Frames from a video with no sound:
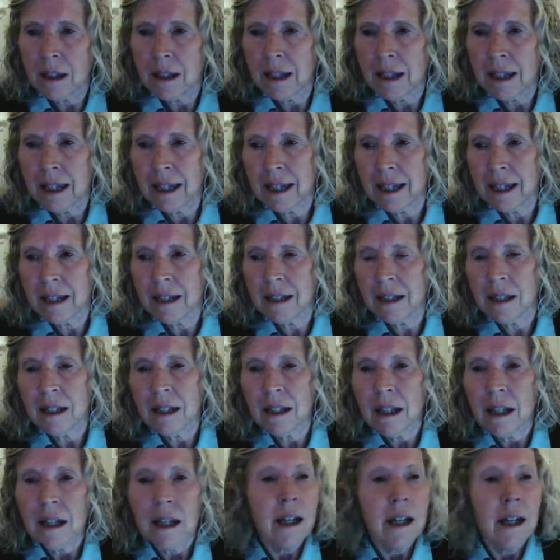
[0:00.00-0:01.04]
and
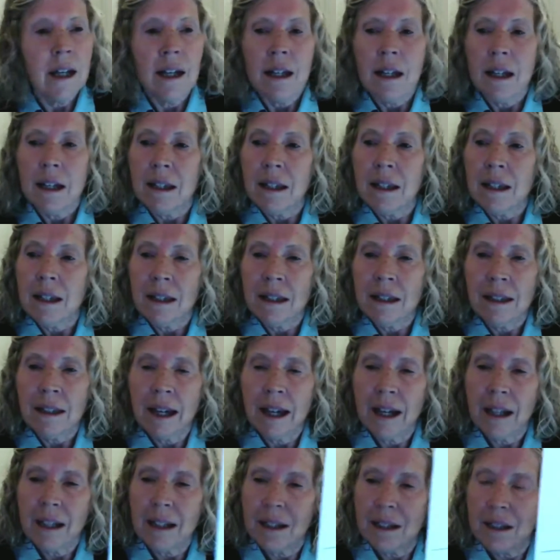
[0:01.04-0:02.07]

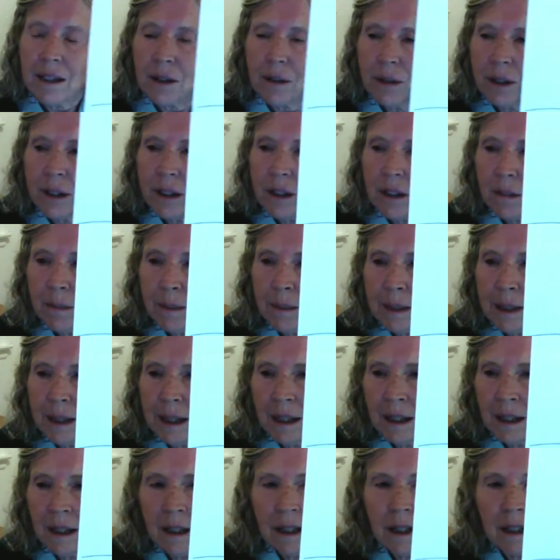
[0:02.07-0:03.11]
that is going to
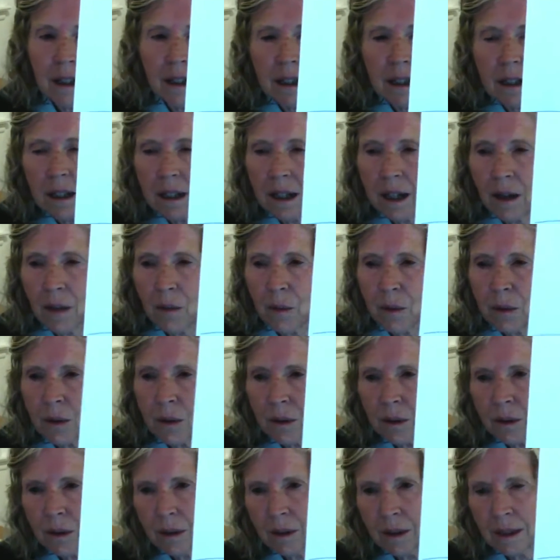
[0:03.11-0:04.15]
be
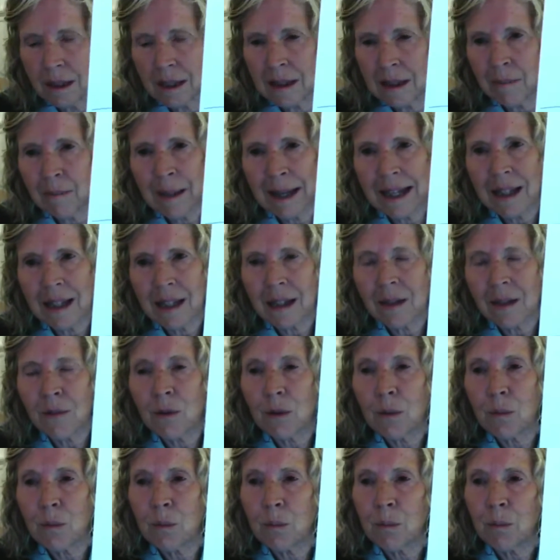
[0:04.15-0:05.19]
our space
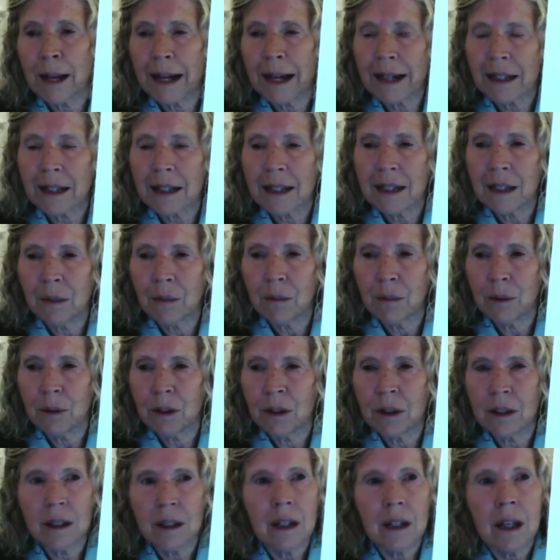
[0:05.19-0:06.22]
for practicing
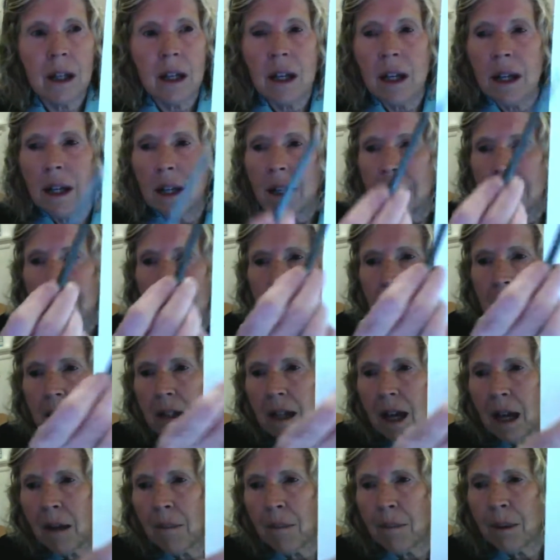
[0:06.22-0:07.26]
words. This
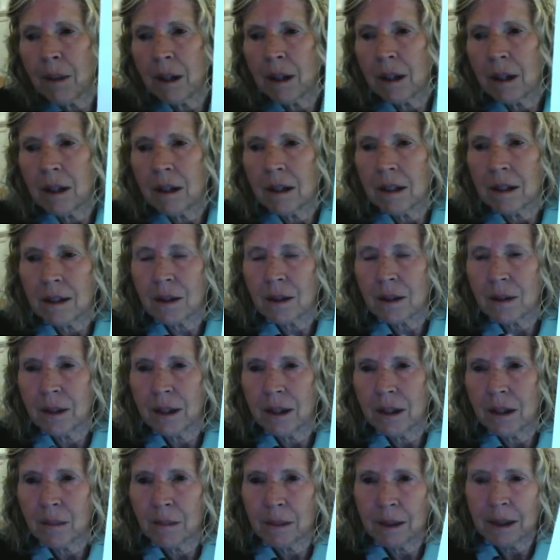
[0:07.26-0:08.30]
top part is going
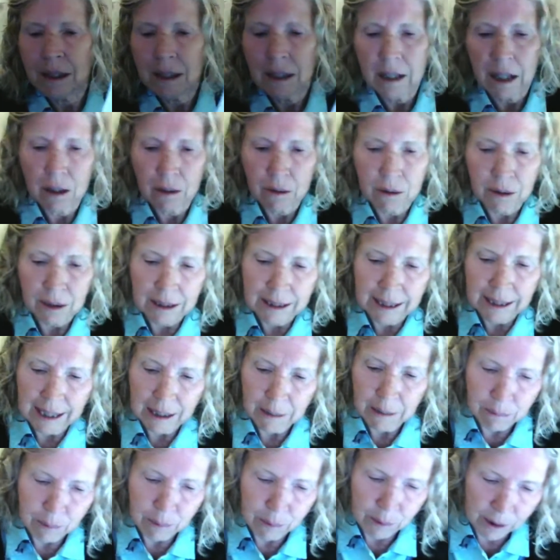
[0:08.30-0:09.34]
to be our
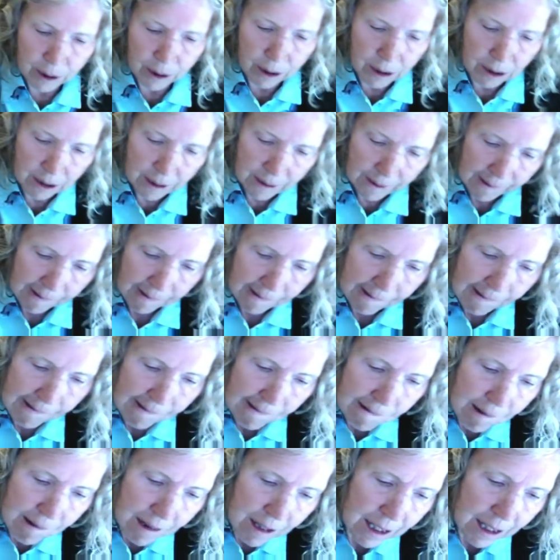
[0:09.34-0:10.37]
game board,
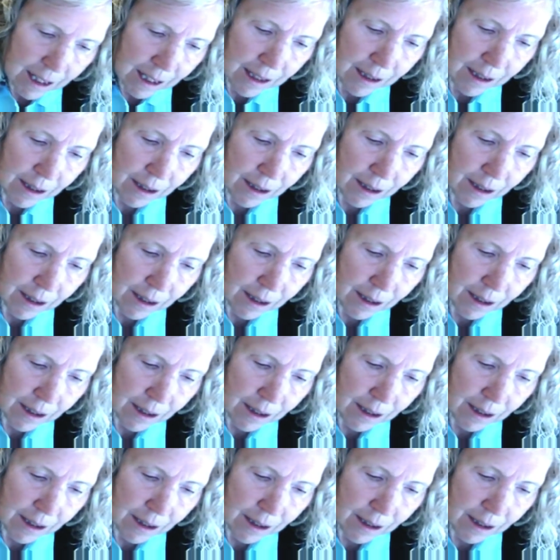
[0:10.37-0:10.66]
and